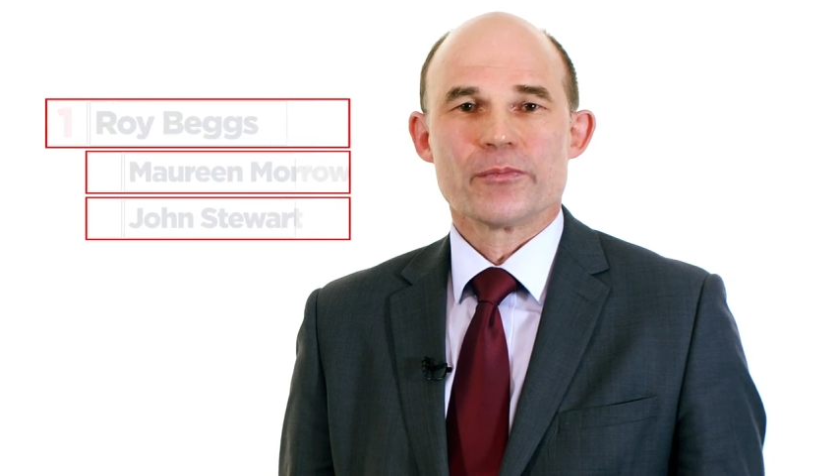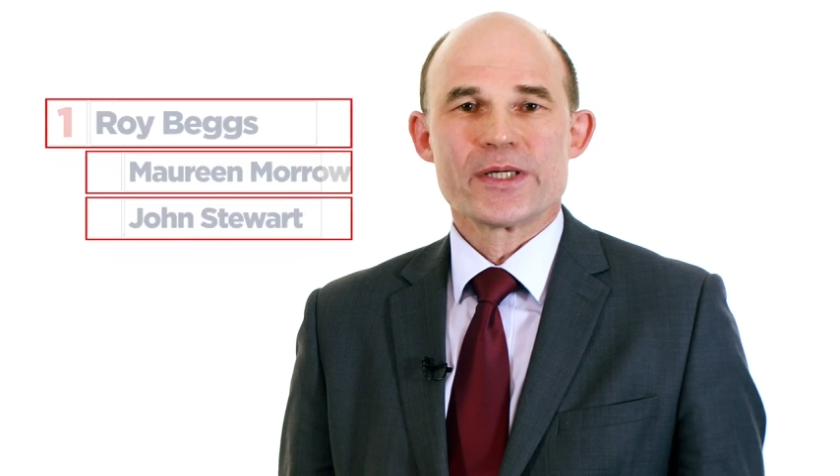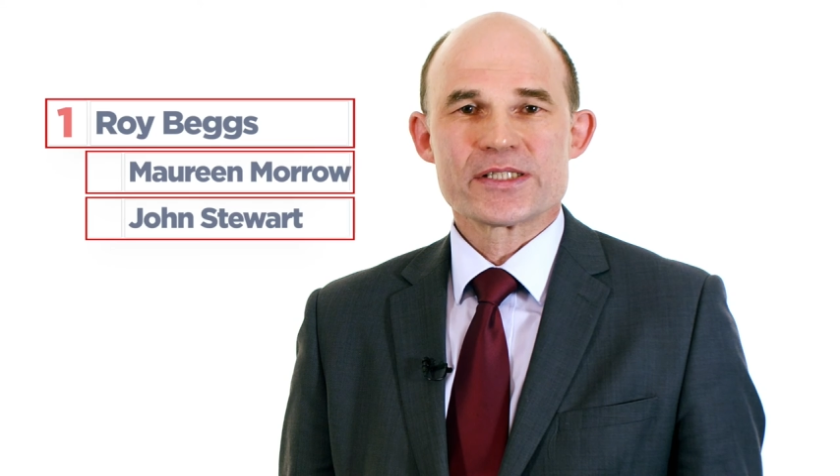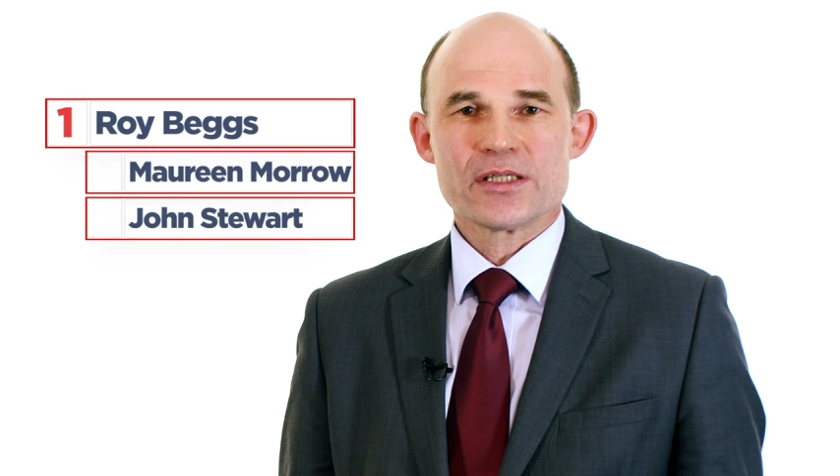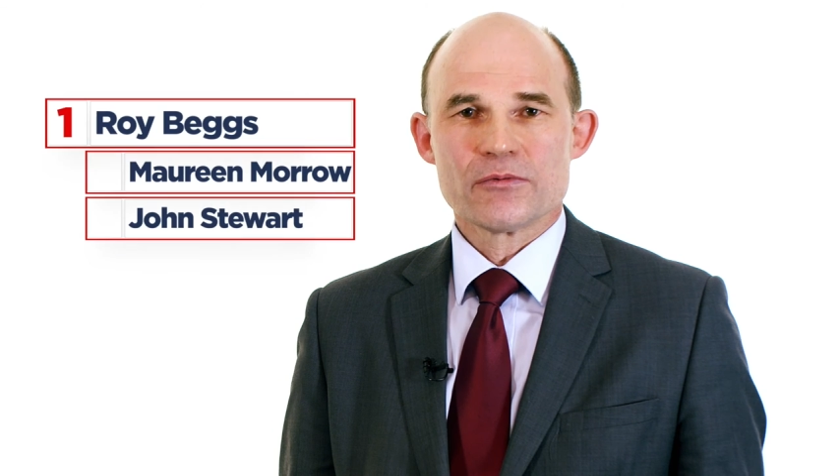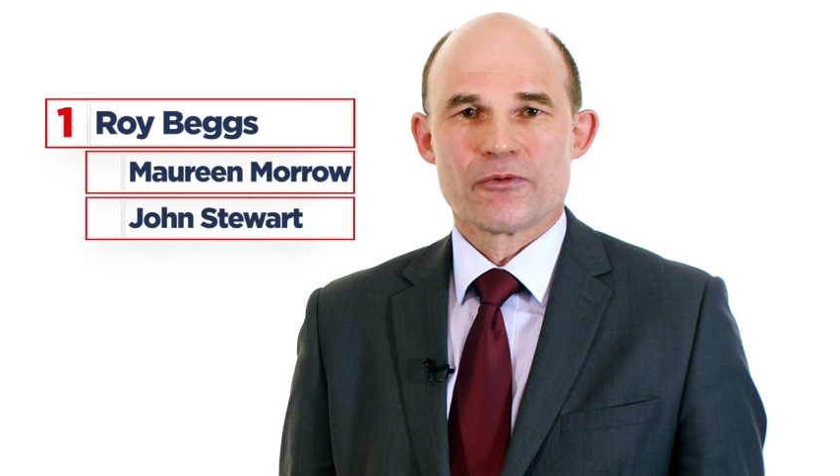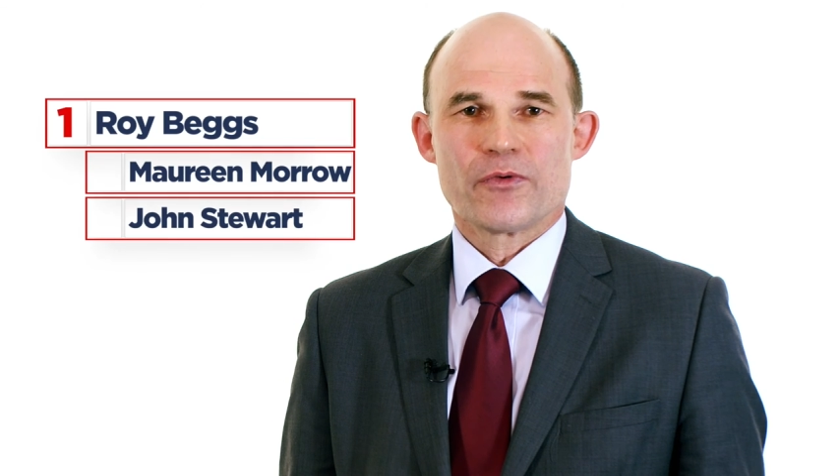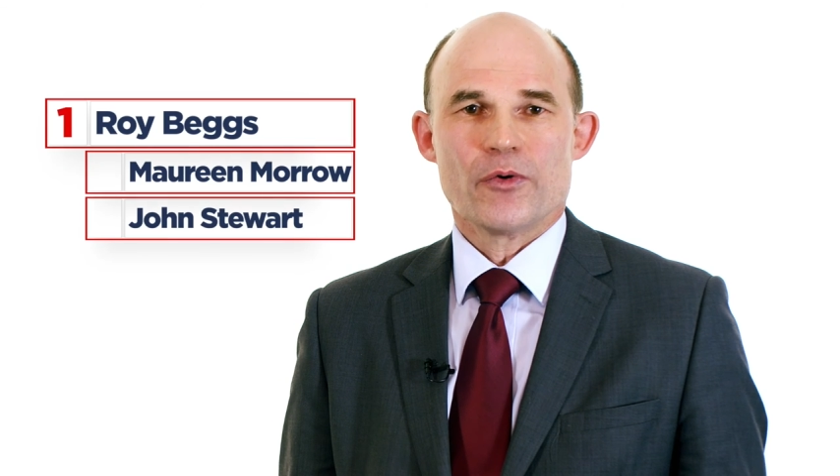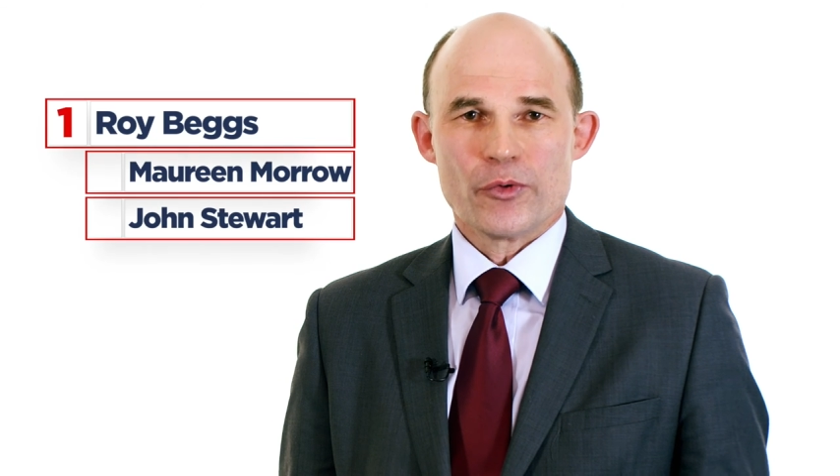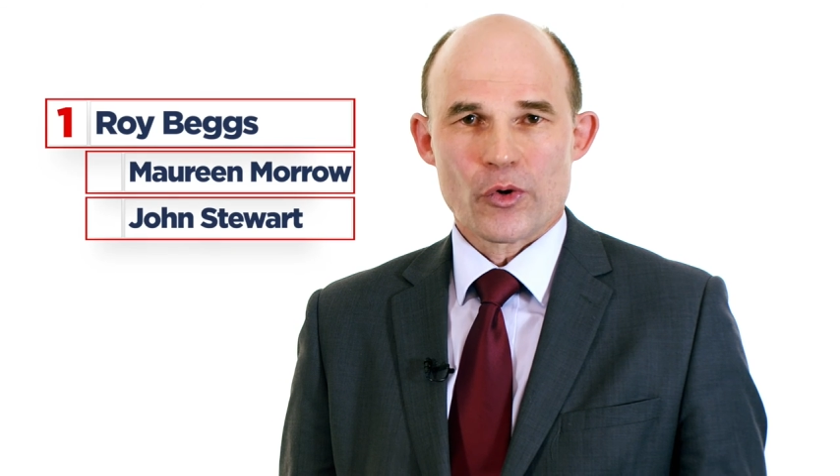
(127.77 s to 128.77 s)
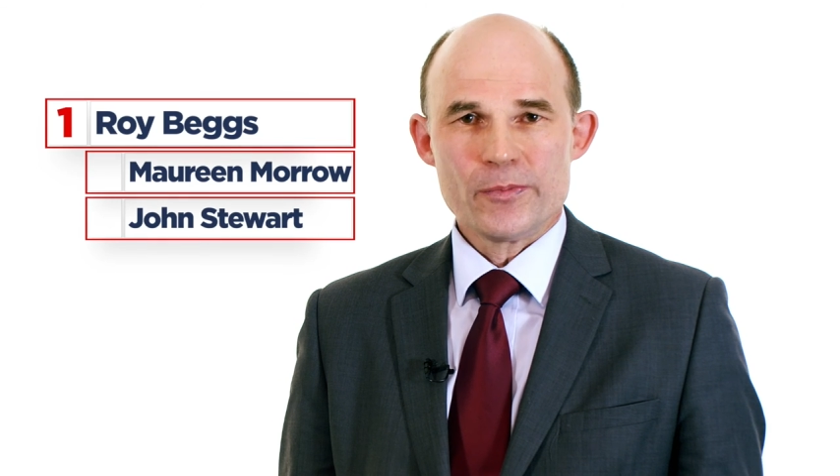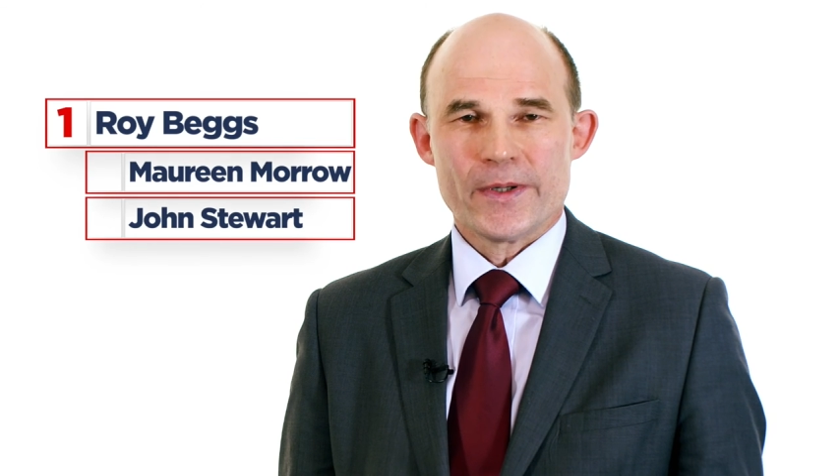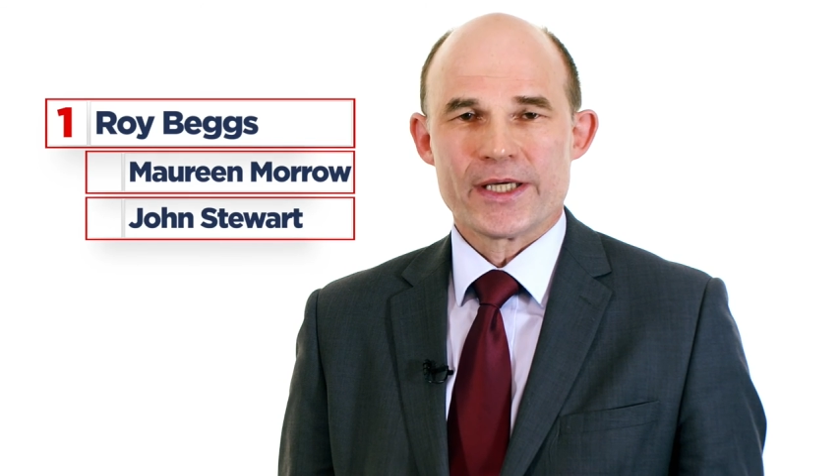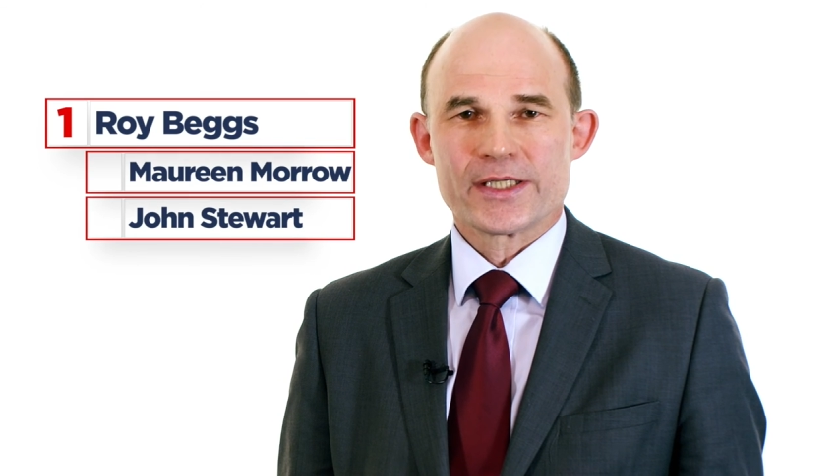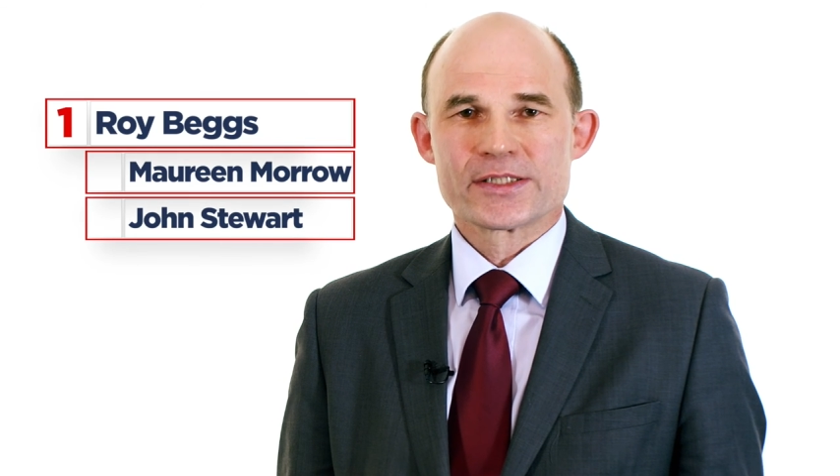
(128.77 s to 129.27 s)
myself, Roy
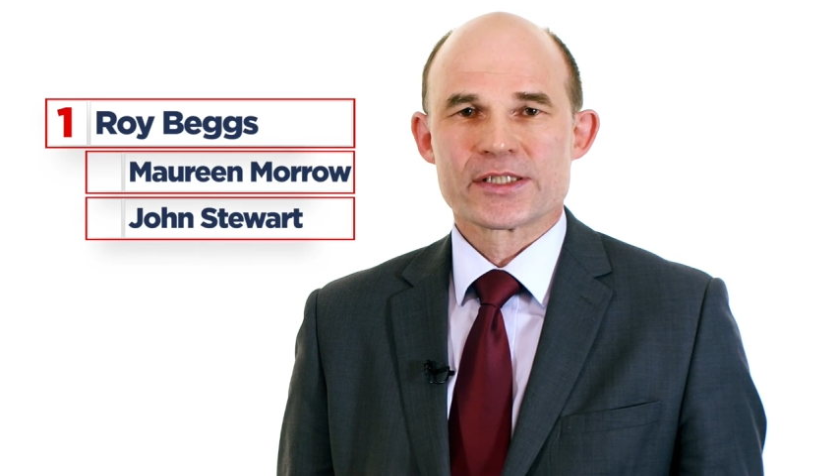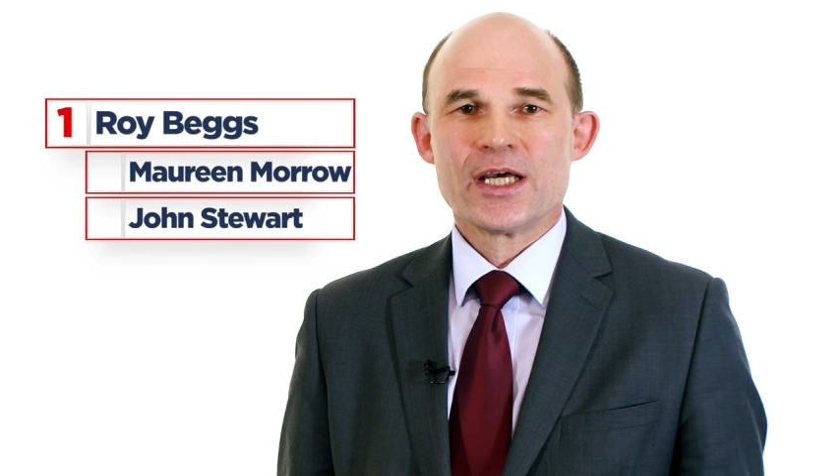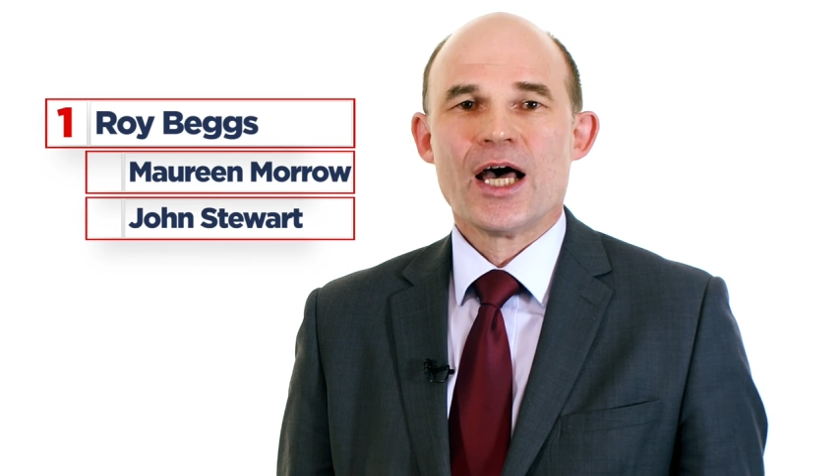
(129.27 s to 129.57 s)
Beggs,